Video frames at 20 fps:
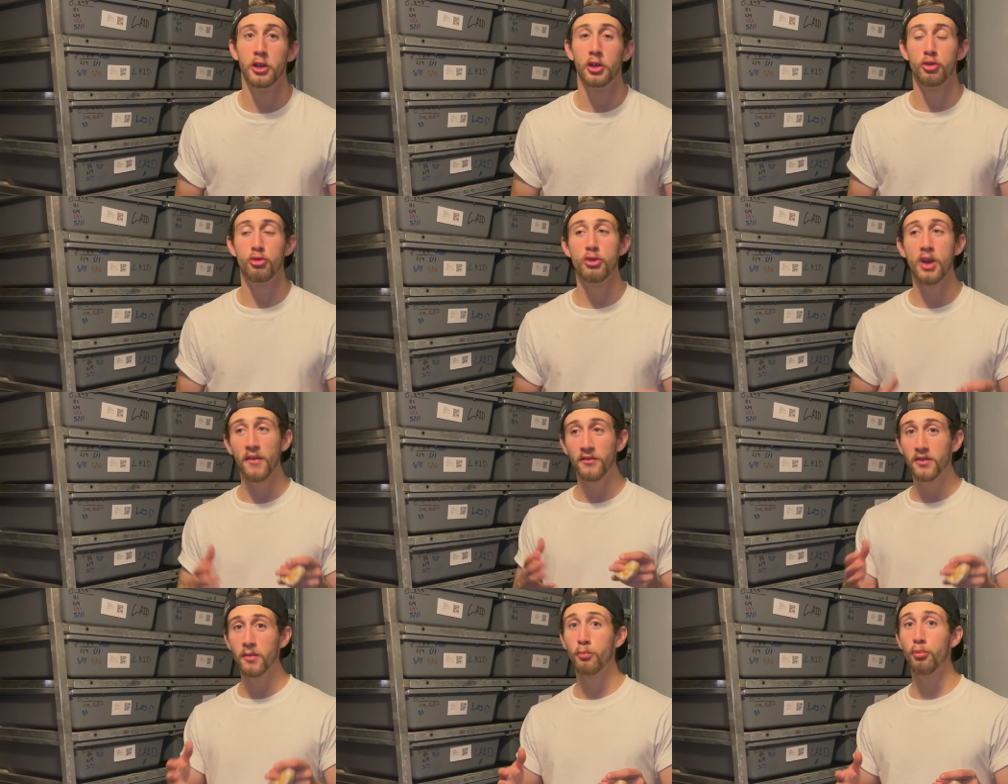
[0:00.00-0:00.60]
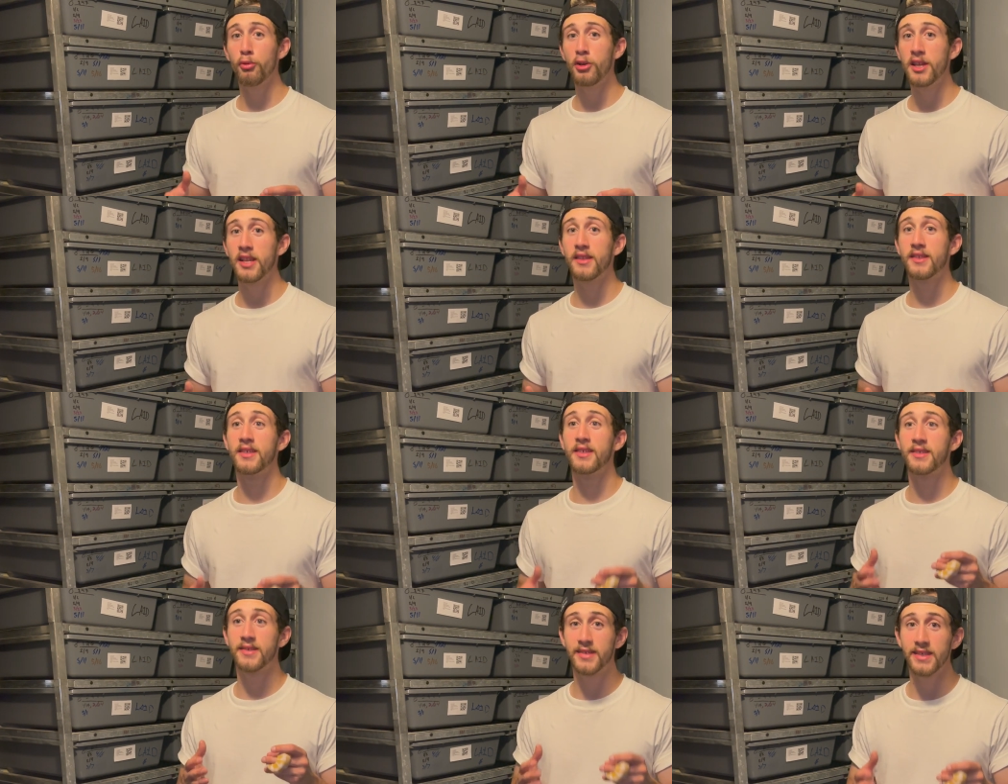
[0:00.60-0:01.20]
You have to breed it
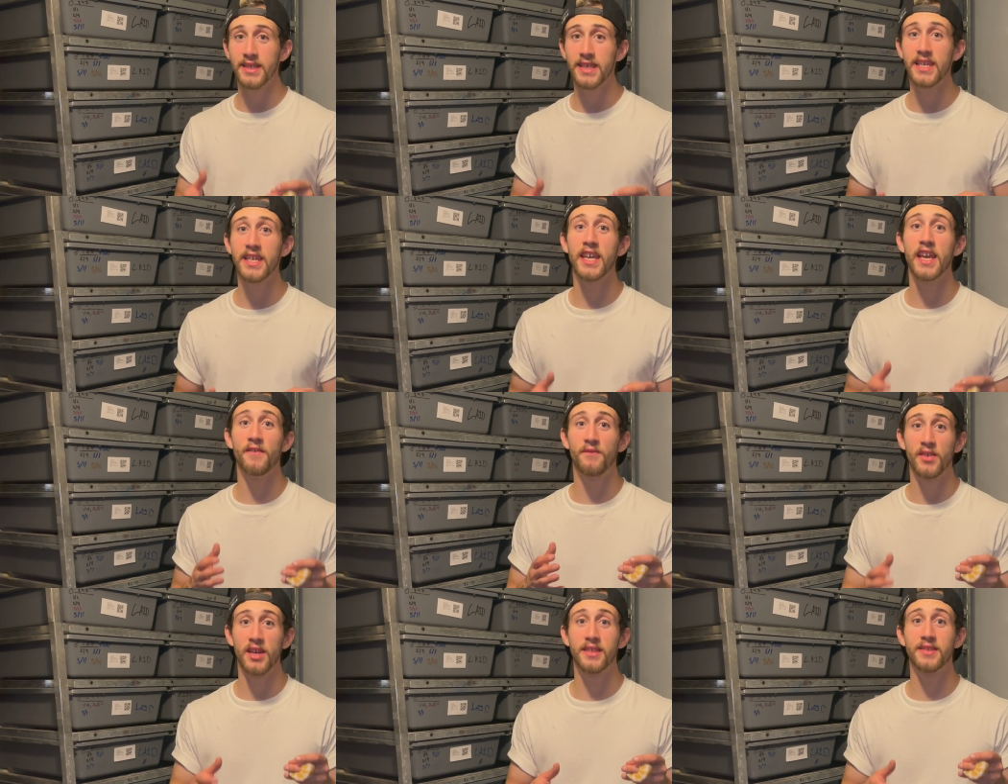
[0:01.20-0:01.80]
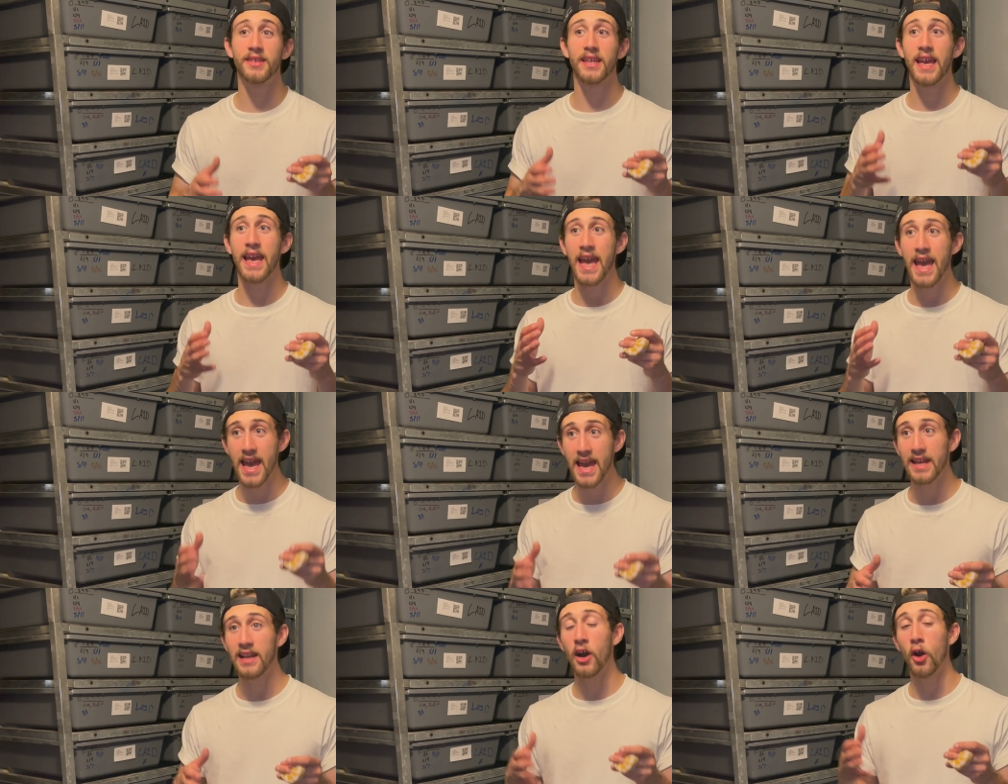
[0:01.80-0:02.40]
to see if it's
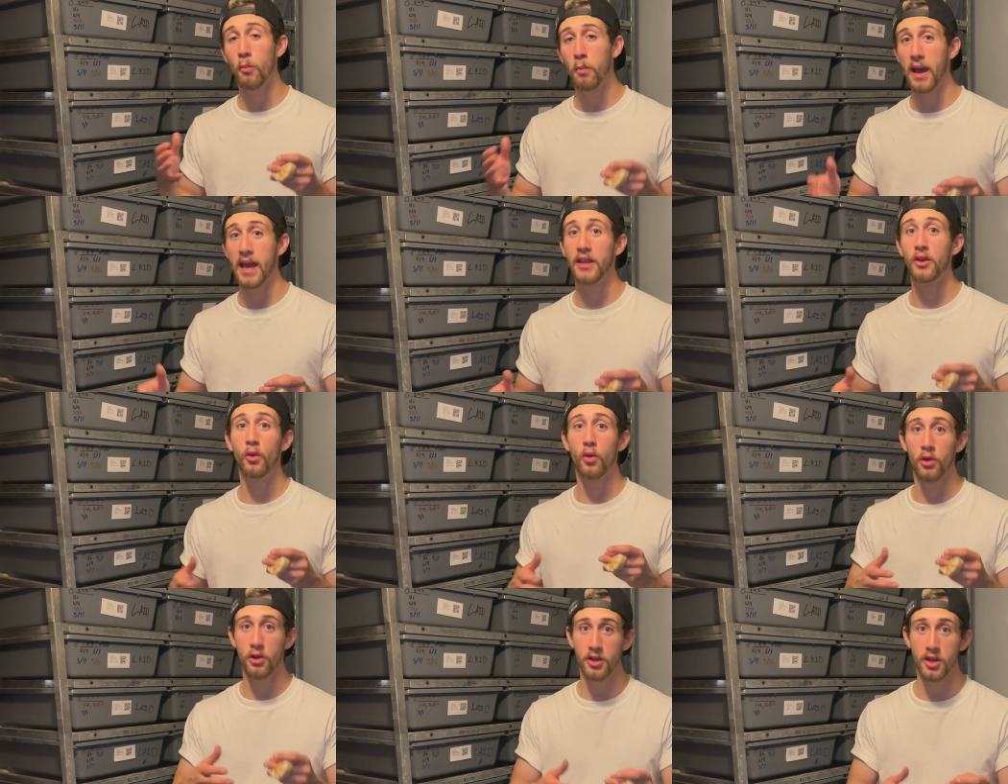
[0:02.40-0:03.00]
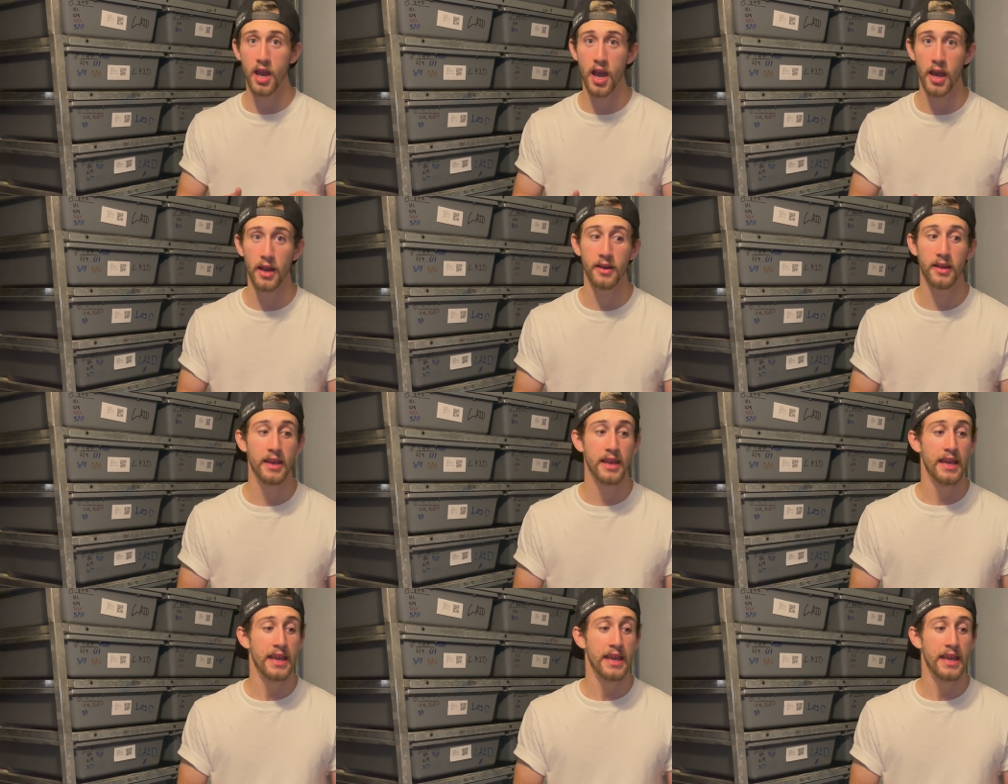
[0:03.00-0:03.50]
het albino or not.